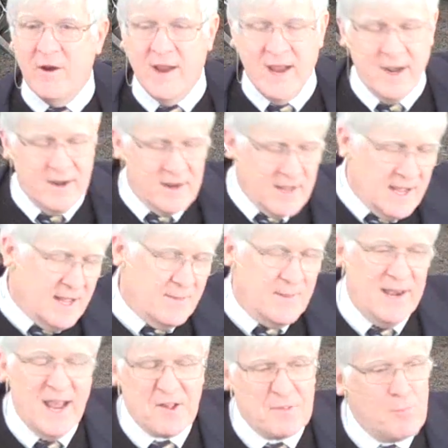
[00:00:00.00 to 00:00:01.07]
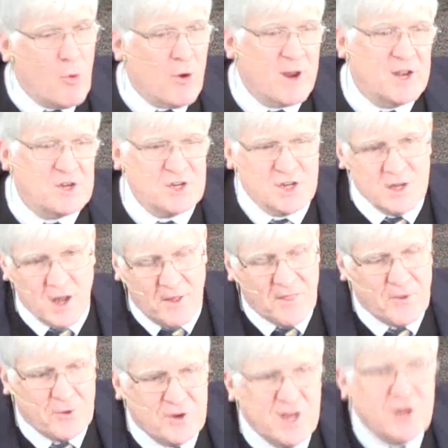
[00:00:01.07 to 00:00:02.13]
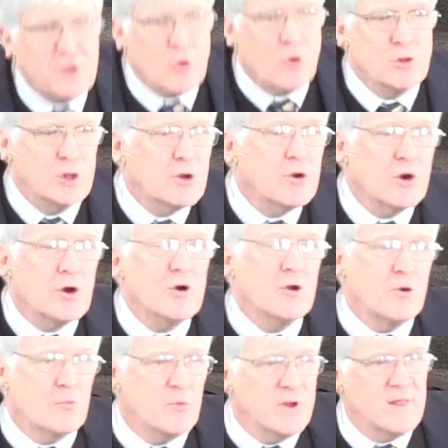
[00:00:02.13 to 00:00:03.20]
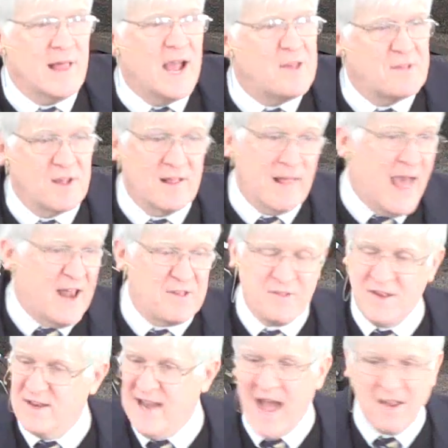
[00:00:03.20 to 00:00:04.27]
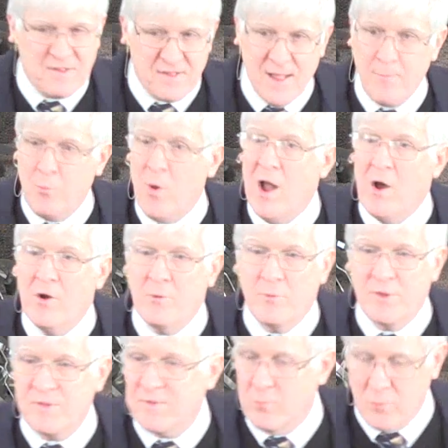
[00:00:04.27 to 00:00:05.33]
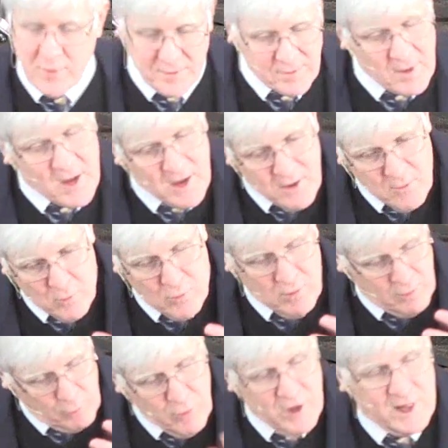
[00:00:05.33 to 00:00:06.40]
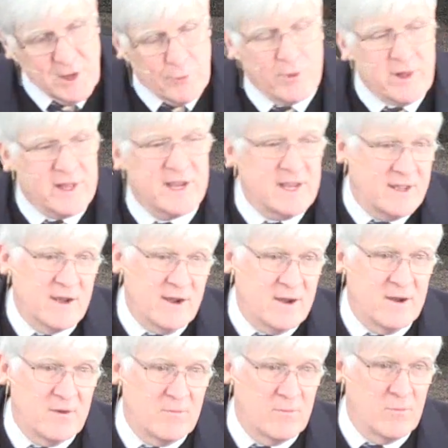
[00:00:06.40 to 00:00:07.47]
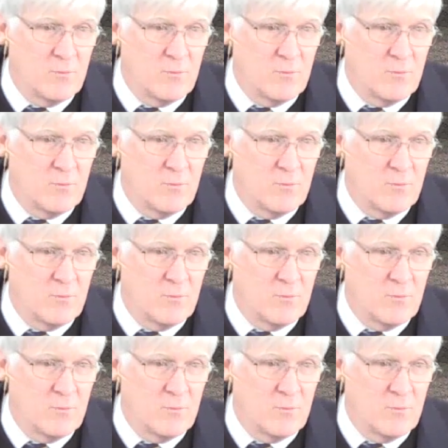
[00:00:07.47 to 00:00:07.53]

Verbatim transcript: And the next morning, she, a thirteen-year-old little girl realized that Gladys had not slept well and was, was really, really uh,